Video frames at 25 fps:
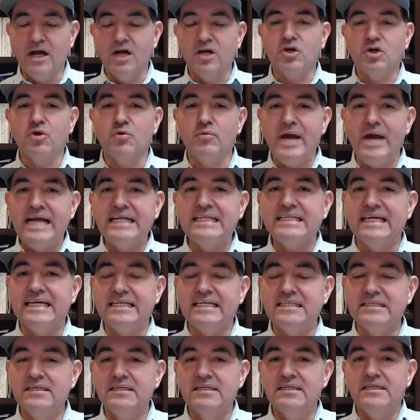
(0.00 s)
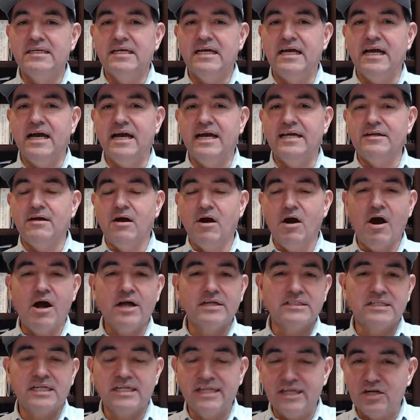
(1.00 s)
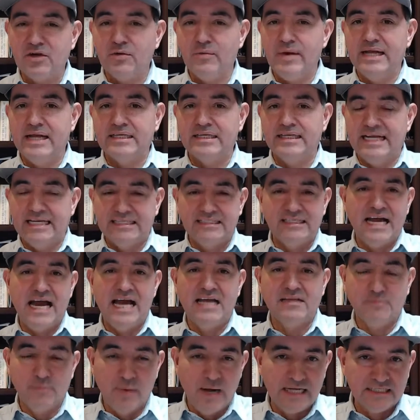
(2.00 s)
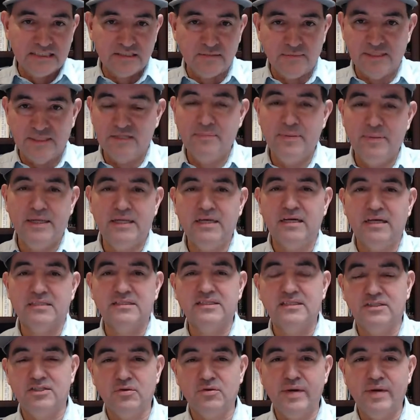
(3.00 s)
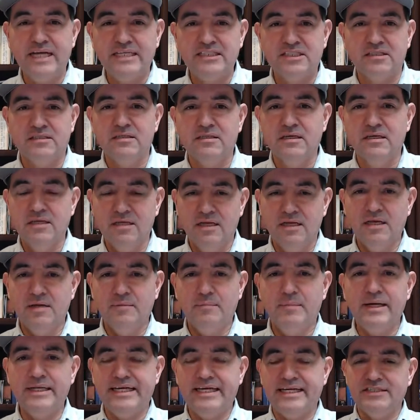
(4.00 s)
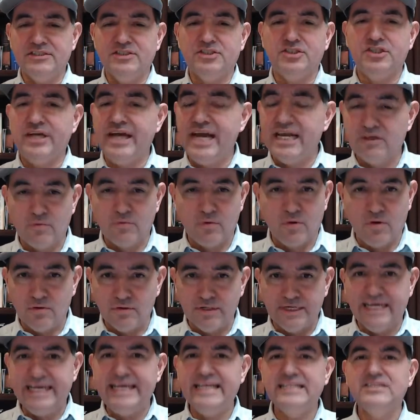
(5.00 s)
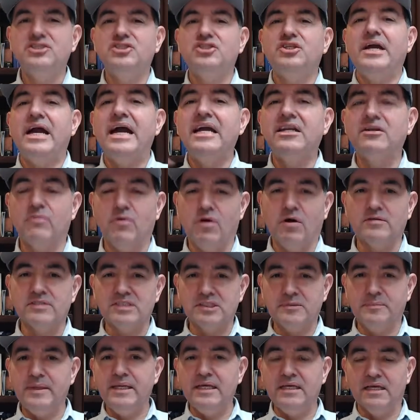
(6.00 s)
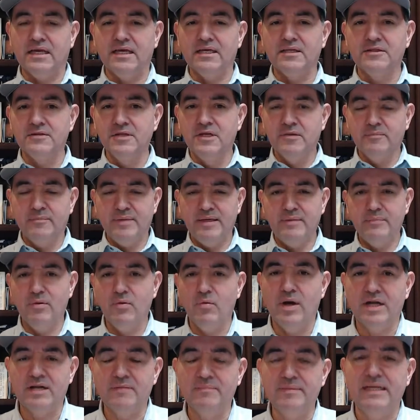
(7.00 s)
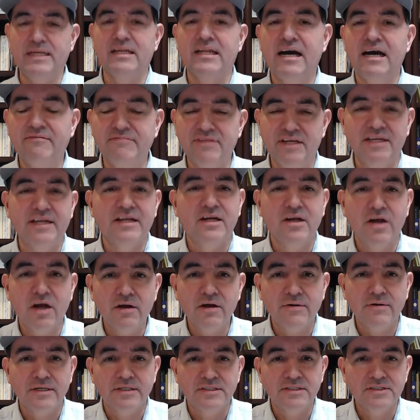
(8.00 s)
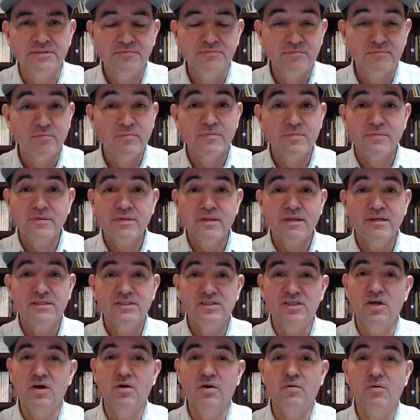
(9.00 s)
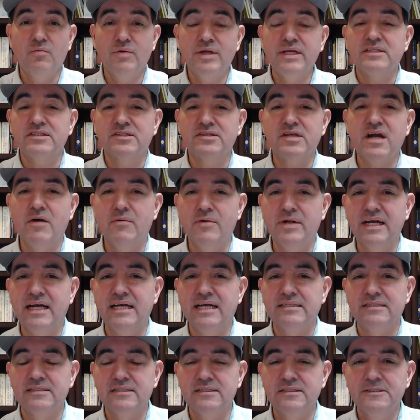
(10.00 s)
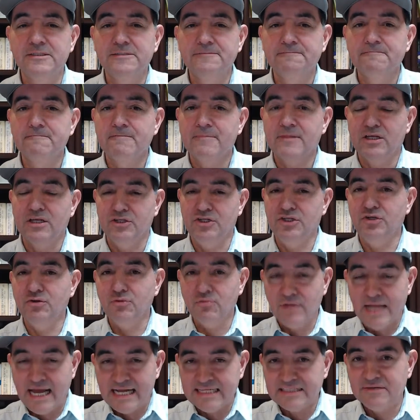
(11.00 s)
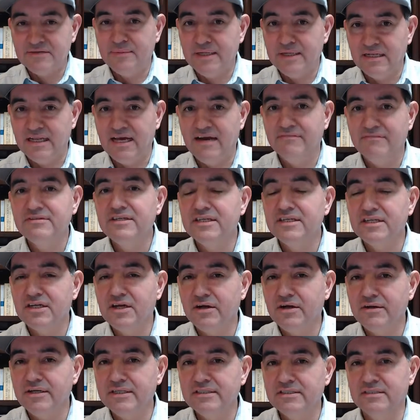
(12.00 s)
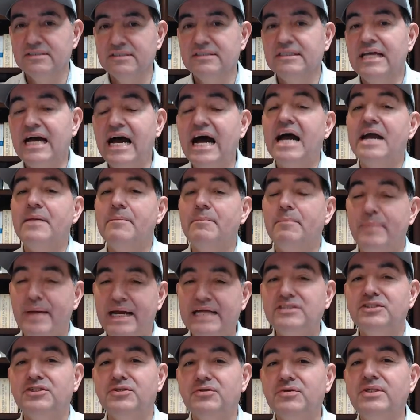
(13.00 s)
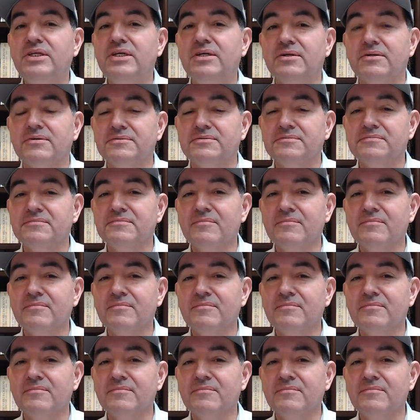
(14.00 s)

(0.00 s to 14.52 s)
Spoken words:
corrected and harshly corrected at times, possibly depending on the situation. But in general speaking, people want to be loved and encouraged. So we can start with us. Do you like to be loved and encouraged? I bet you do.